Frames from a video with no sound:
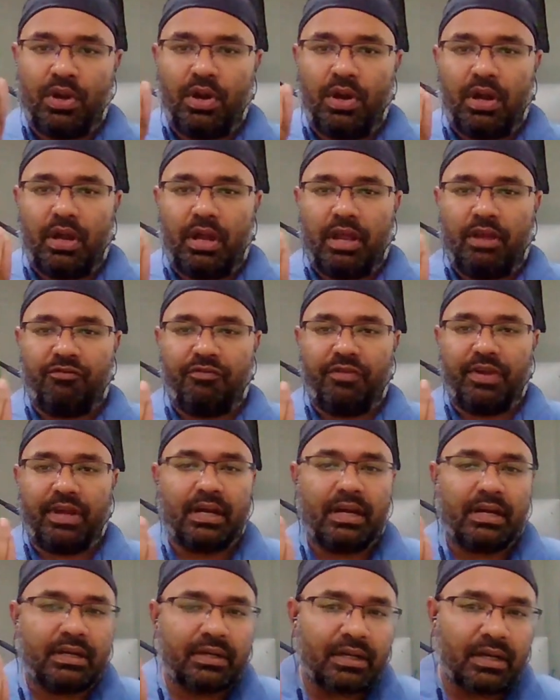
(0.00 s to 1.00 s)
if we
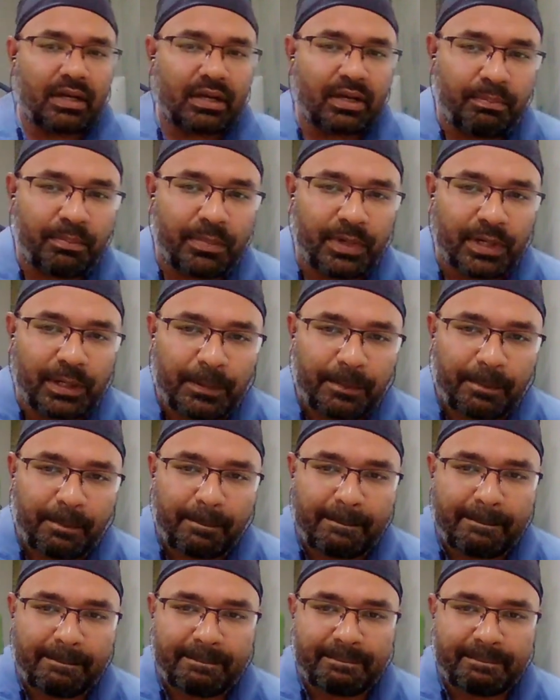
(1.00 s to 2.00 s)
cut cucumber,
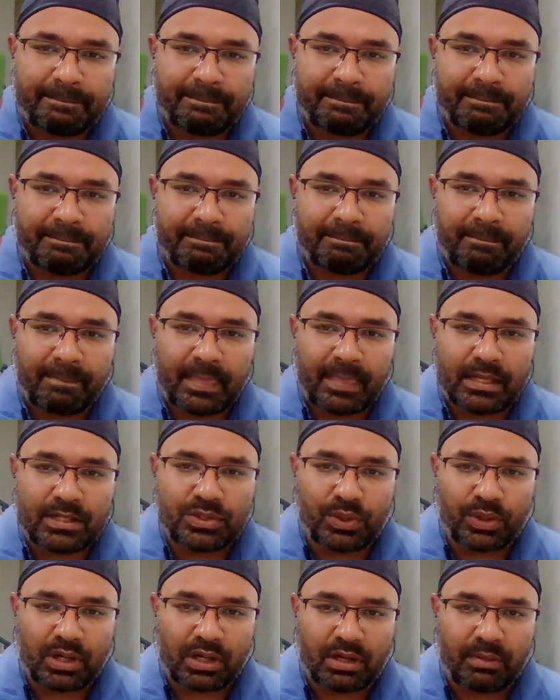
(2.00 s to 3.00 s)

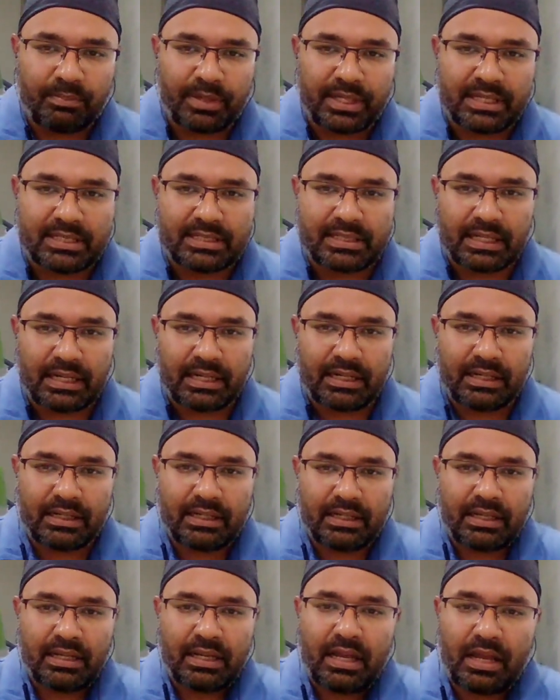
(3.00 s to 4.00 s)
so cucumber is
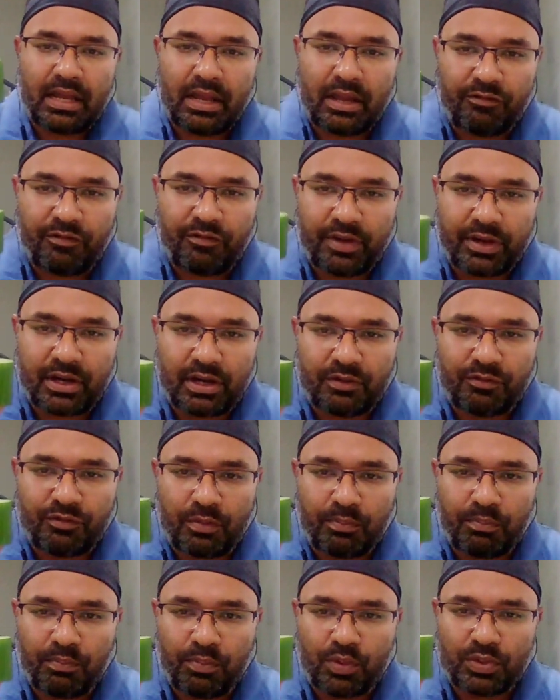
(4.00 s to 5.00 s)
cylinder. If we cut
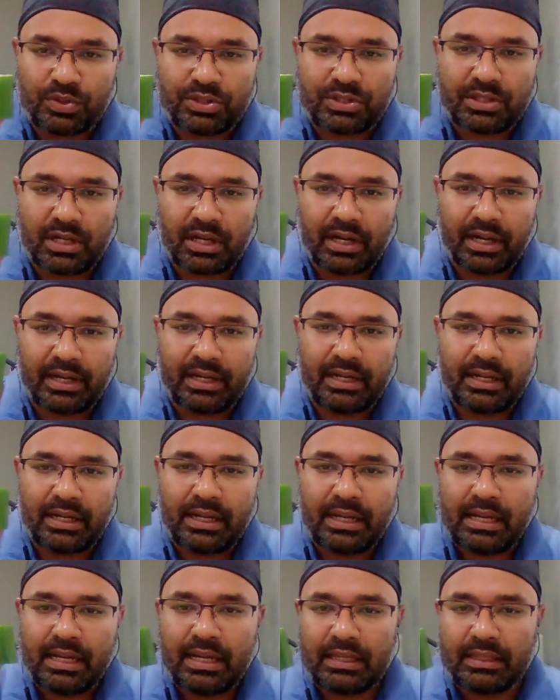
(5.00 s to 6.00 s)
from both side,
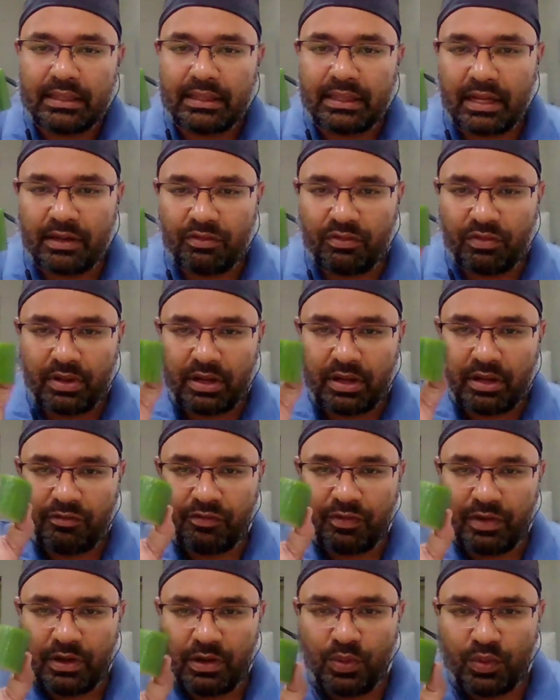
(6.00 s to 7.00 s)
then if
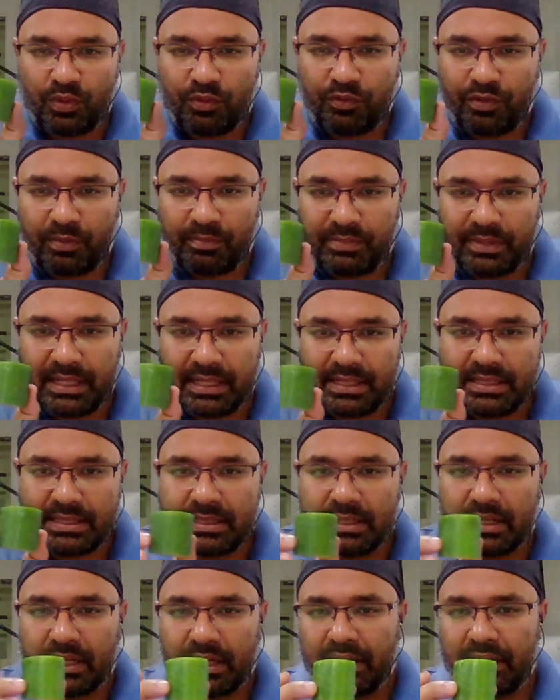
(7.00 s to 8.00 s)
we look from this
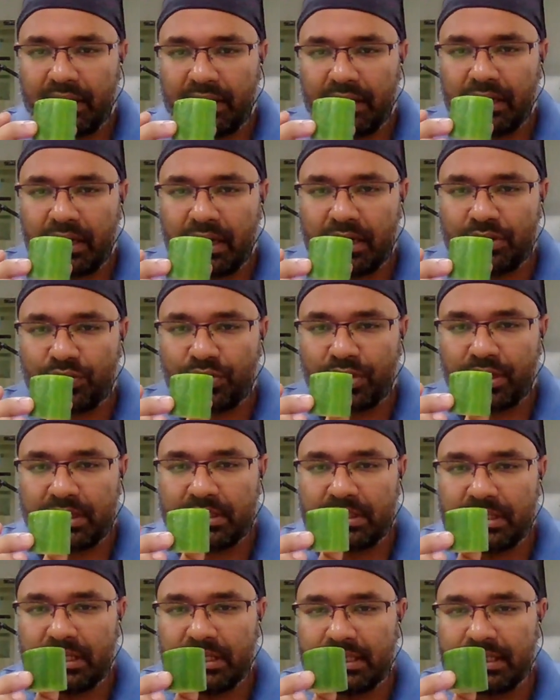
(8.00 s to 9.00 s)
side, as you can
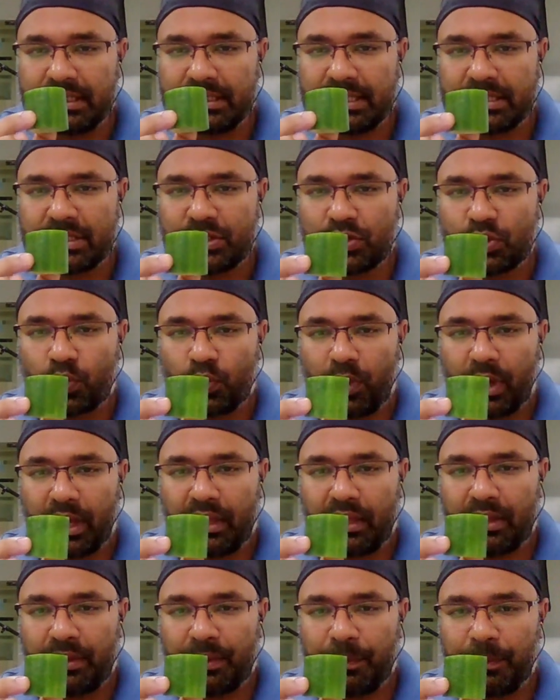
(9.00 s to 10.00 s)
see, this is square,
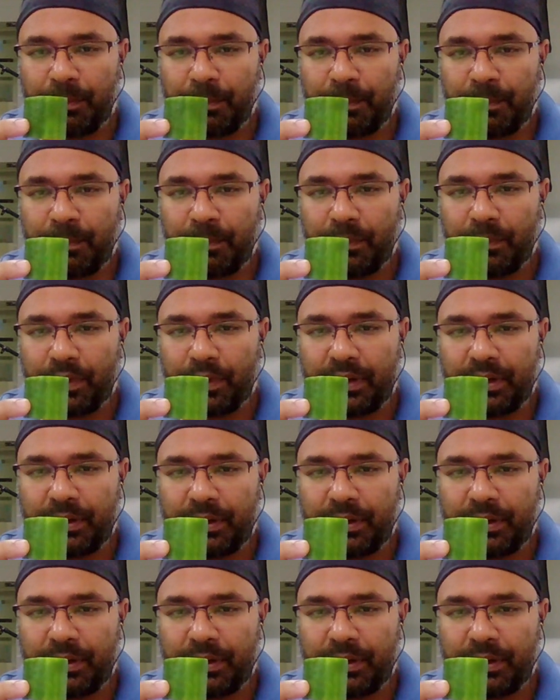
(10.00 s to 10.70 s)
right?